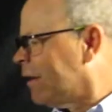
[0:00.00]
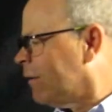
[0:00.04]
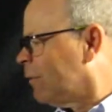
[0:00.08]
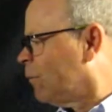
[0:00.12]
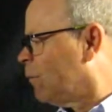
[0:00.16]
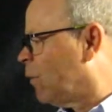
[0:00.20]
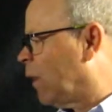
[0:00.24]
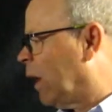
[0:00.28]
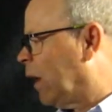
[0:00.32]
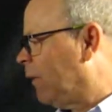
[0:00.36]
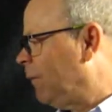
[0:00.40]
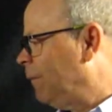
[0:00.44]

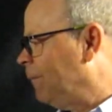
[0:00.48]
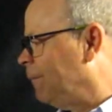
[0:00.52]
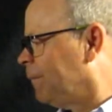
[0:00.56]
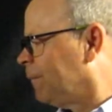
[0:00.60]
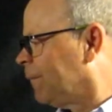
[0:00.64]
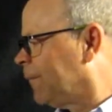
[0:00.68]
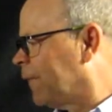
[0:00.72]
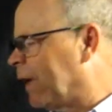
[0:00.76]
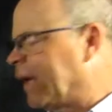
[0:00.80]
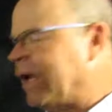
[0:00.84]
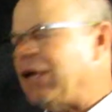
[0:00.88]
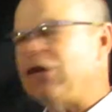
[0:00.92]
Well,
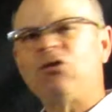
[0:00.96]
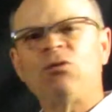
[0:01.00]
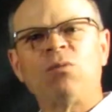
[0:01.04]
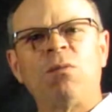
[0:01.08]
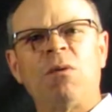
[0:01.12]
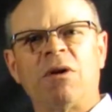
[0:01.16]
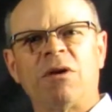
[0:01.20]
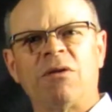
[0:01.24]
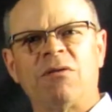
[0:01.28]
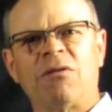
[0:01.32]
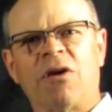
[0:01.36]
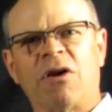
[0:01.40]
each
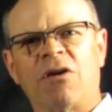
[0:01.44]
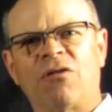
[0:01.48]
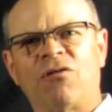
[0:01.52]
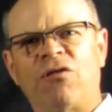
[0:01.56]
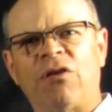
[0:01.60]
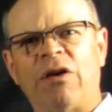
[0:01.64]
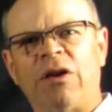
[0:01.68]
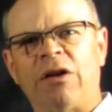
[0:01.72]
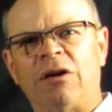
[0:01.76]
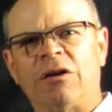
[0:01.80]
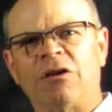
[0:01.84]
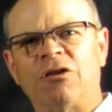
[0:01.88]
one of our
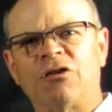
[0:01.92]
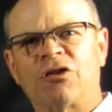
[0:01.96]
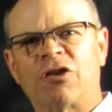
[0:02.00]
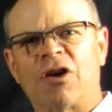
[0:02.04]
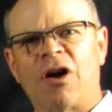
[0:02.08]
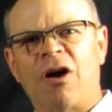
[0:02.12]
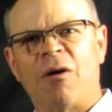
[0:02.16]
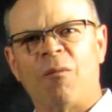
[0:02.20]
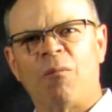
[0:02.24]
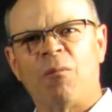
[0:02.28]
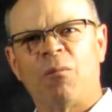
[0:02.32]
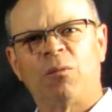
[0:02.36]
fillers
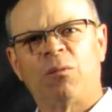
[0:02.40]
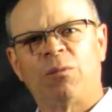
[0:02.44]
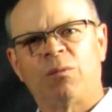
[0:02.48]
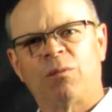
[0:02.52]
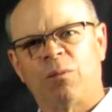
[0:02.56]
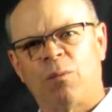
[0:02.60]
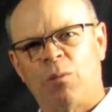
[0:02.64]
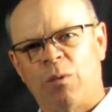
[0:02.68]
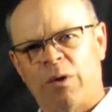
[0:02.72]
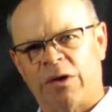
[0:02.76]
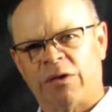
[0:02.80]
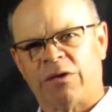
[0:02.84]

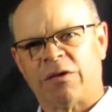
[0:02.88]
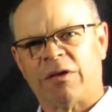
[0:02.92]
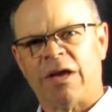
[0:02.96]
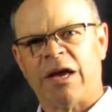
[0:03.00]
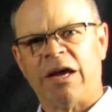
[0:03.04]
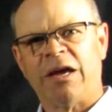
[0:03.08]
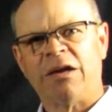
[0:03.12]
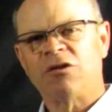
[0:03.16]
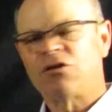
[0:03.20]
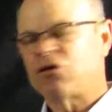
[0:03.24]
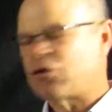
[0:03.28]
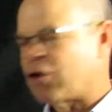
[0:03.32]
comes with
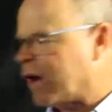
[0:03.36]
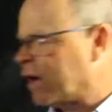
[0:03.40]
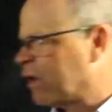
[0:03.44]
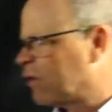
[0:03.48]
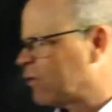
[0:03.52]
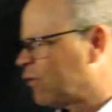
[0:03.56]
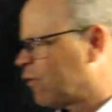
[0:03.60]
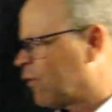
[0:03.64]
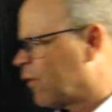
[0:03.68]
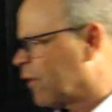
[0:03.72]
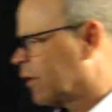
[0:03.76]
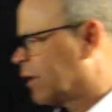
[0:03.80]
a
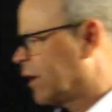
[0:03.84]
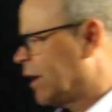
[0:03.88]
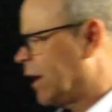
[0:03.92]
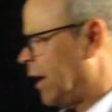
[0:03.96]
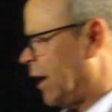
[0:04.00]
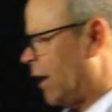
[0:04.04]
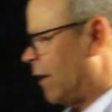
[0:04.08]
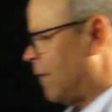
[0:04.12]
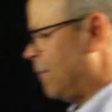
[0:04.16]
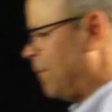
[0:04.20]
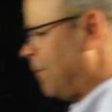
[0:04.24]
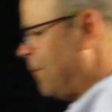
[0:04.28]
transfer
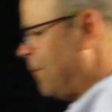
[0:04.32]
kit.